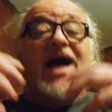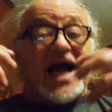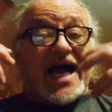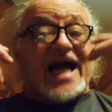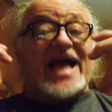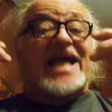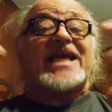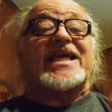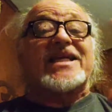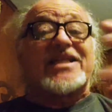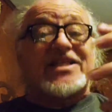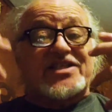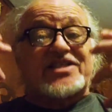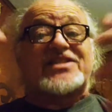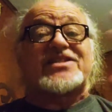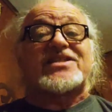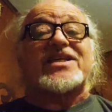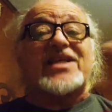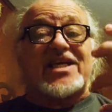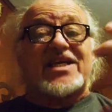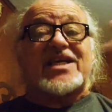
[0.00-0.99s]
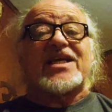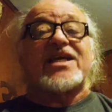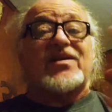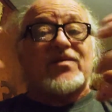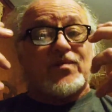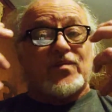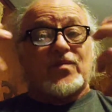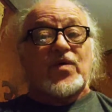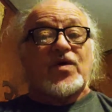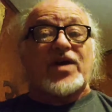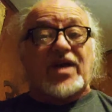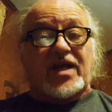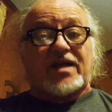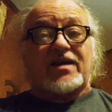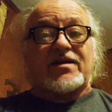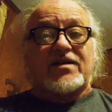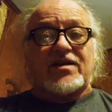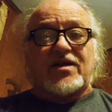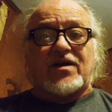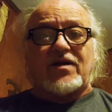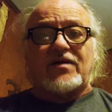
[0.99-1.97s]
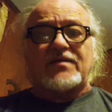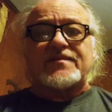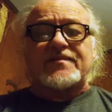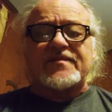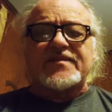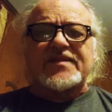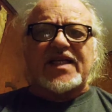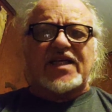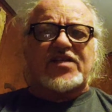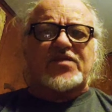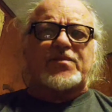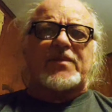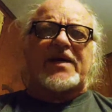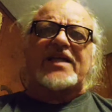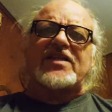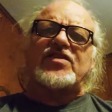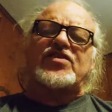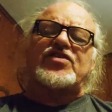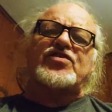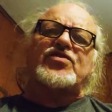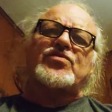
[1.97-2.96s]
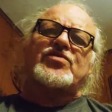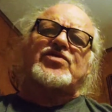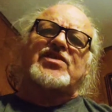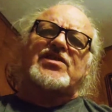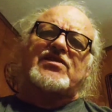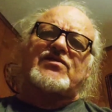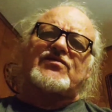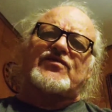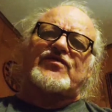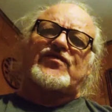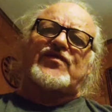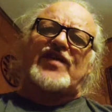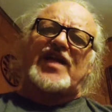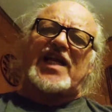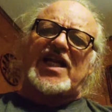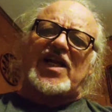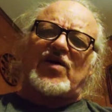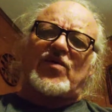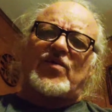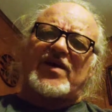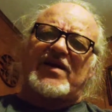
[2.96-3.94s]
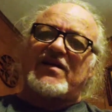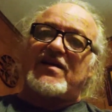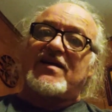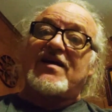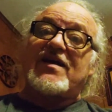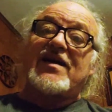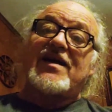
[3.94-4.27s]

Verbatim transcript: I can see it working, you know. Gets my juices flowing